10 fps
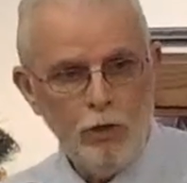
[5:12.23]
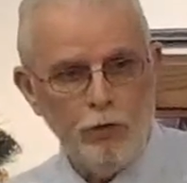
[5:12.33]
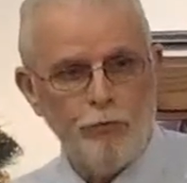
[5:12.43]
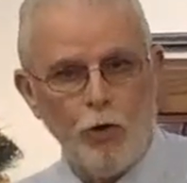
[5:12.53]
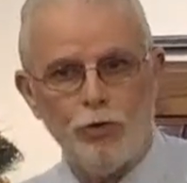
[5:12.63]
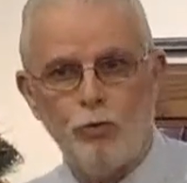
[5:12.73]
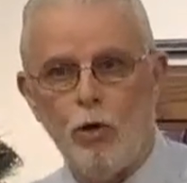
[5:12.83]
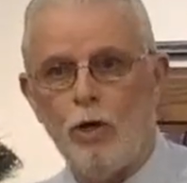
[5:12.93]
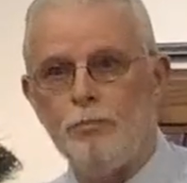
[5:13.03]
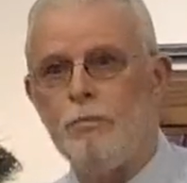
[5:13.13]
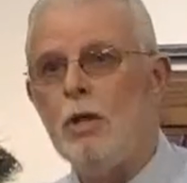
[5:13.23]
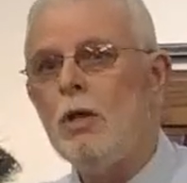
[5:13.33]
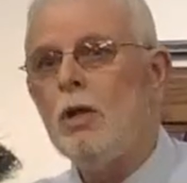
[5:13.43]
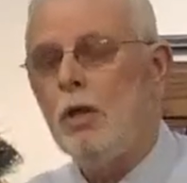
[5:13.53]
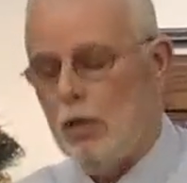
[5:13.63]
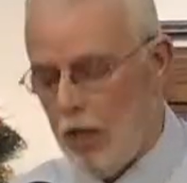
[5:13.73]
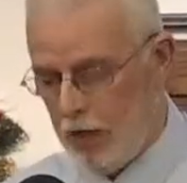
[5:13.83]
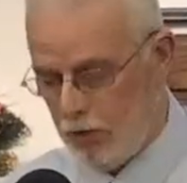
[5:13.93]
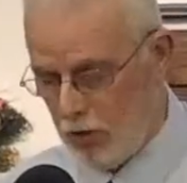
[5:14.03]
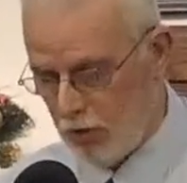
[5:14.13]
The first one that
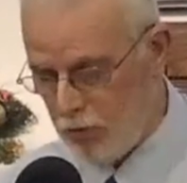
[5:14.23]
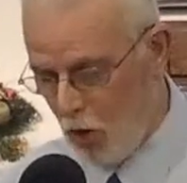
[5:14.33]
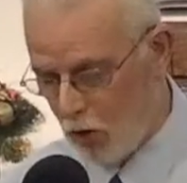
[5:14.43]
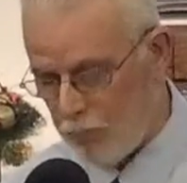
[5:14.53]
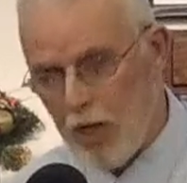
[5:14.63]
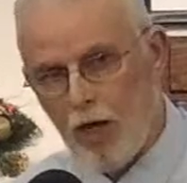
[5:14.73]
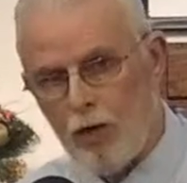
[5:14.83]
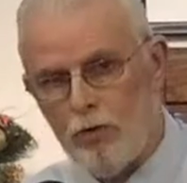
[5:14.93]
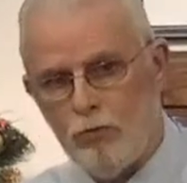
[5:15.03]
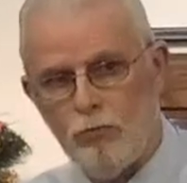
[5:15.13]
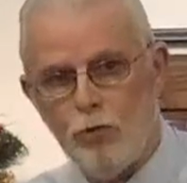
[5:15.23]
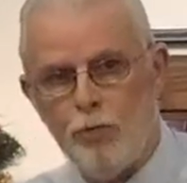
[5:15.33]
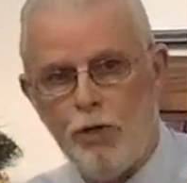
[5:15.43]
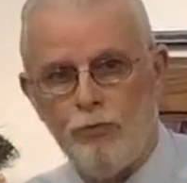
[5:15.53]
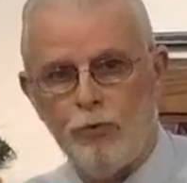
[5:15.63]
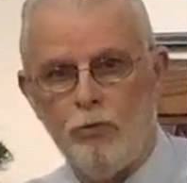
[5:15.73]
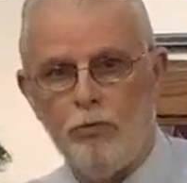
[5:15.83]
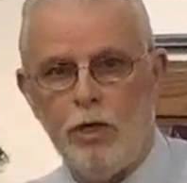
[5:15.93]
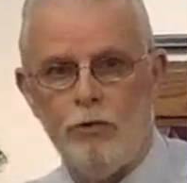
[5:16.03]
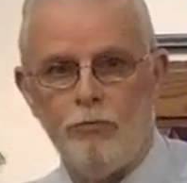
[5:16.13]
he's going to talk about will be
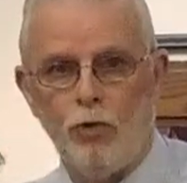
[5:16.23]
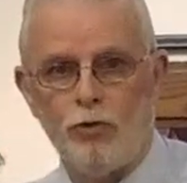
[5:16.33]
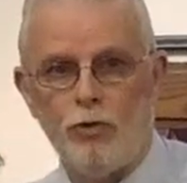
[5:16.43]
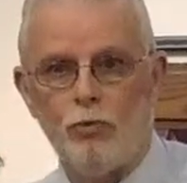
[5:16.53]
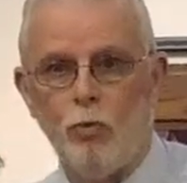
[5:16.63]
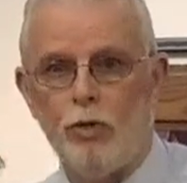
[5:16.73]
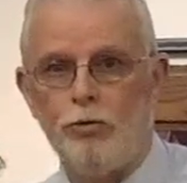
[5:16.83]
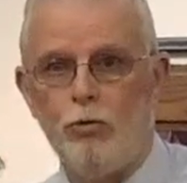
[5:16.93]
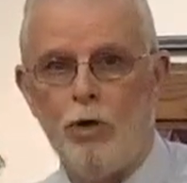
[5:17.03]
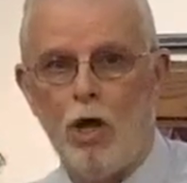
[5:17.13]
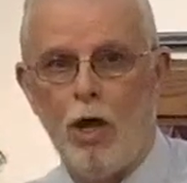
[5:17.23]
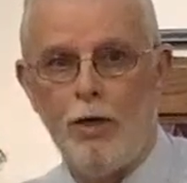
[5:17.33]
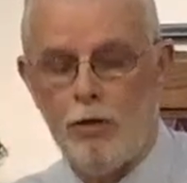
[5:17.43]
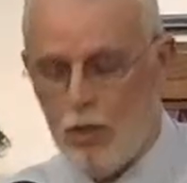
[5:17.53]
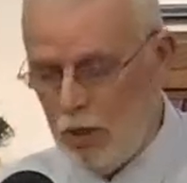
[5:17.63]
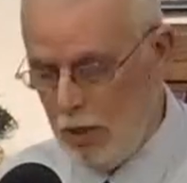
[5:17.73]
from in verses 1 through 9,